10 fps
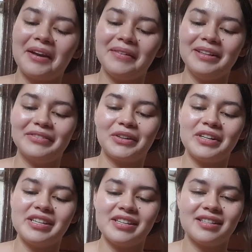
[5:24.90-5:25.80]
Well, of
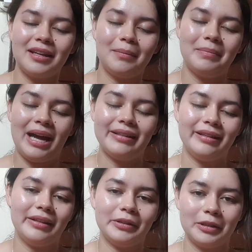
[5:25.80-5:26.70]
course, this is not a bad
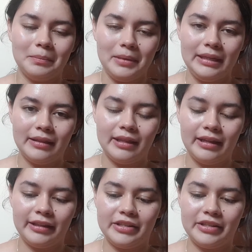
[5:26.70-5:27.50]
thing or a mean thing.